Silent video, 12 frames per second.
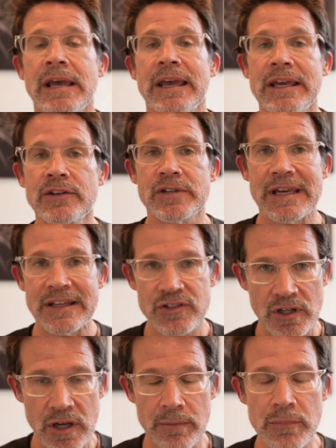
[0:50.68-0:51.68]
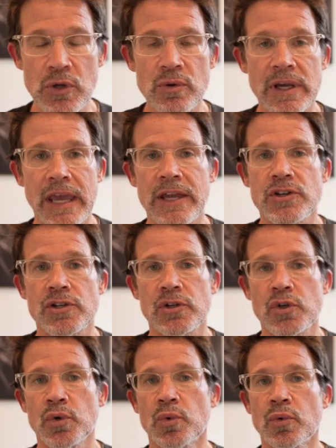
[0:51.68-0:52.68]
is it's a communication
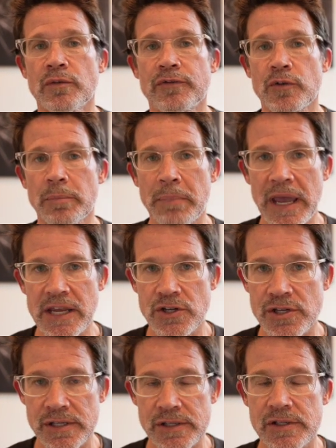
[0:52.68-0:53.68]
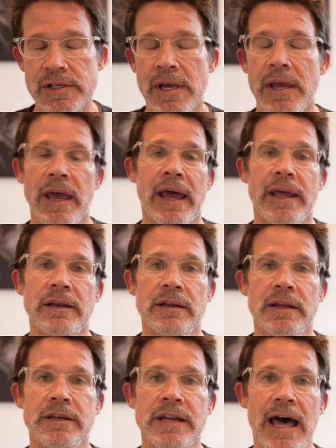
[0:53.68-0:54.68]
tool for patients. And
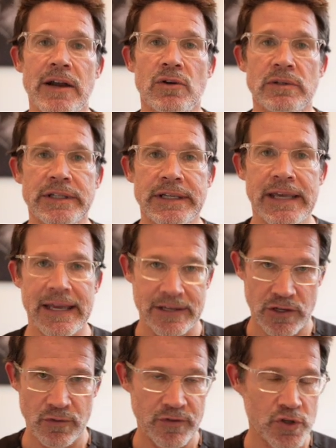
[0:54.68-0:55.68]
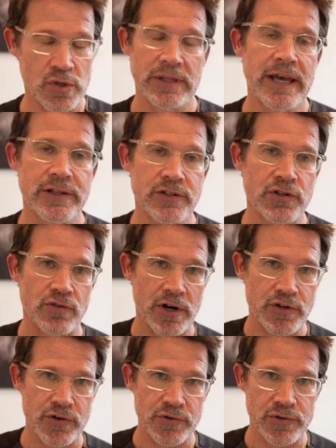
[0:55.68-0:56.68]
not only can you visualize
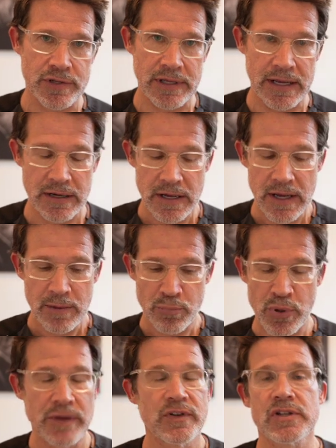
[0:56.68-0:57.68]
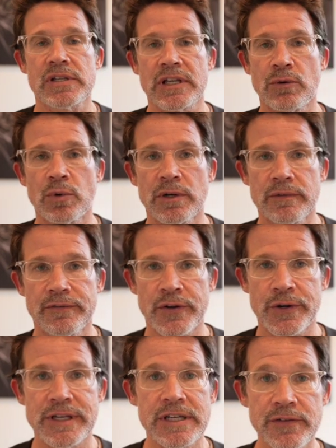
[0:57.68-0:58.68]
structures that previously were
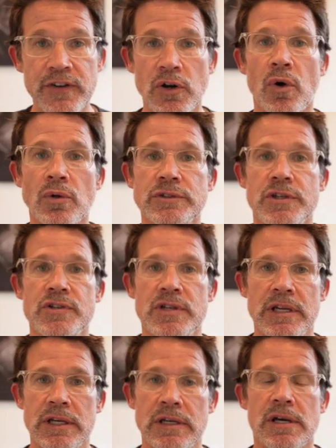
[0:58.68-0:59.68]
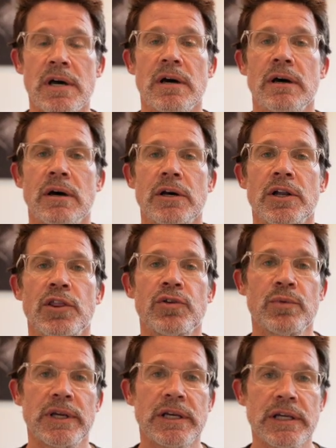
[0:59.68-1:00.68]
very difficult to see on a
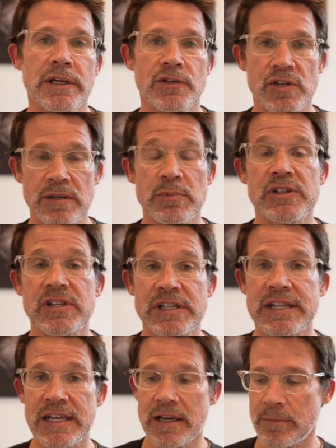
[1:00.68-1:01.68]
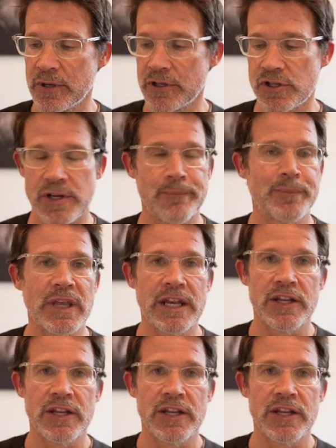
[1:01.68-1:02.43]
3D CBCT image in